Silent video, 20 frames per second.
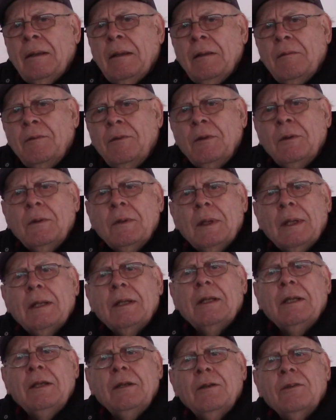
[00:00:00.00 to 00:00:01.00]
If you'd
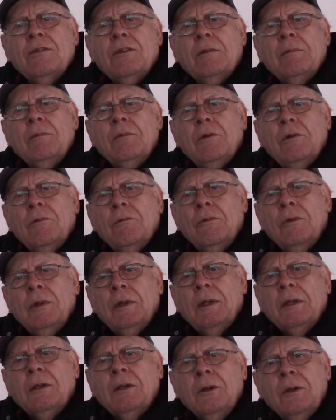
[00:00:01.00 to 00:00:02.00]
like to hear some
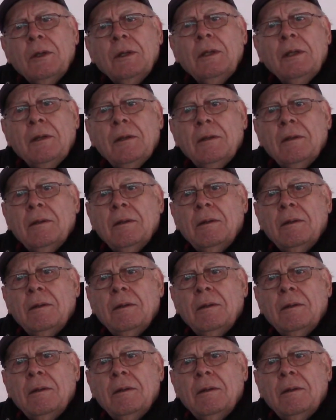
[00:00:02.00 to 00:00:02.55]
really good